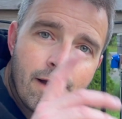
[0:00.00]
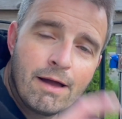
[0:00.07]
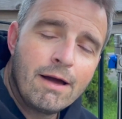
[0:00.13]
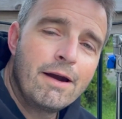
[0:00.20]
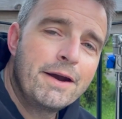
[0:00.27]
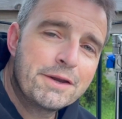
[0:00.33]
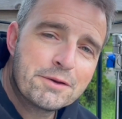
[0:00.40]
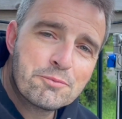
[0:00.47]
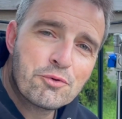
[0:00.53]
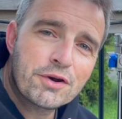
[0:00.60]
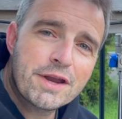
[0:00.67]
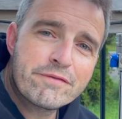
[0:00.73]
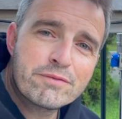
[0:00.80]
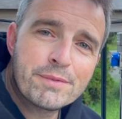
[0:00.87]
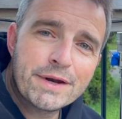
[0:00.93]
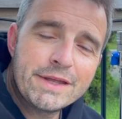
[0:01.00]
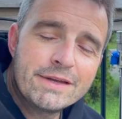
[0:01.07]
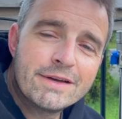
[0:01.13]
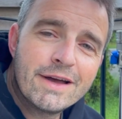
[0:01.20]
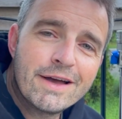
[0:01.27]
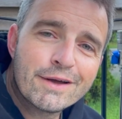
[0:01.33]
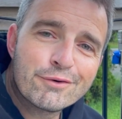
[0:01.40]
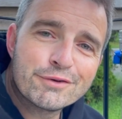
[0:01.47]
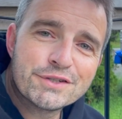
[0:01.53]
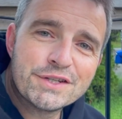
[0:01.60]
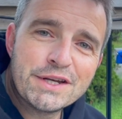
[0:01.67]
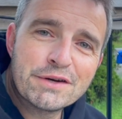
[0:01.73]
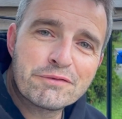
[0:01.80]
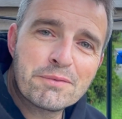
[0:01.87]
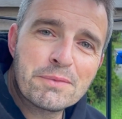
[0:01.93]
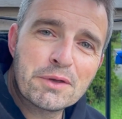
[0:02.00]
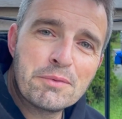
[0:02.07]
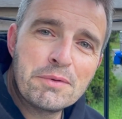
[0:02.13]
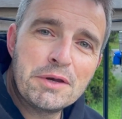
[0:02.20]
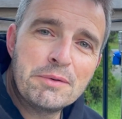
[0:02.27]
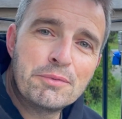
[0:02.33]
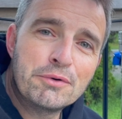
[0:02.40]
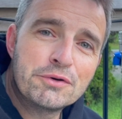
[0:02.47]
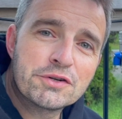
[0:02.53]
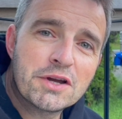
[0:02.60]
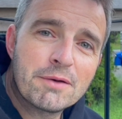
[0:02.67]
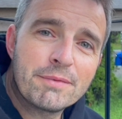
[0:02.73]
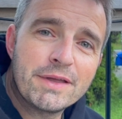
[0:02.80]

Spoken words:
right, good morning, everybody. Christian here from the Community Brew Shop.